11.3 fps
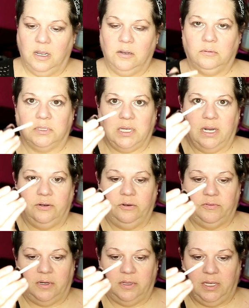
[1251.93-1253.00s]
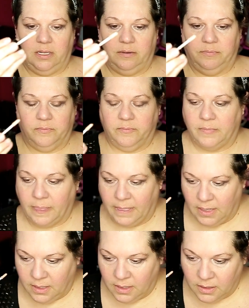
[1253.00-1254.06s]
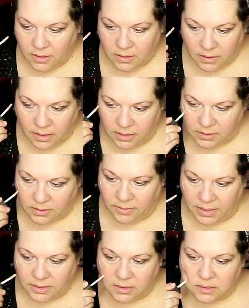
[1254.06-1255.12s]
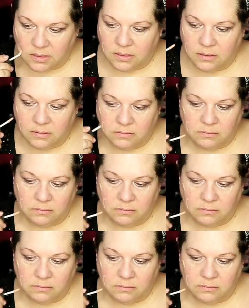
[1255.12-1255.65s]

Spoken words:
Oh, it's like a doe on the end. Okay, so I can just,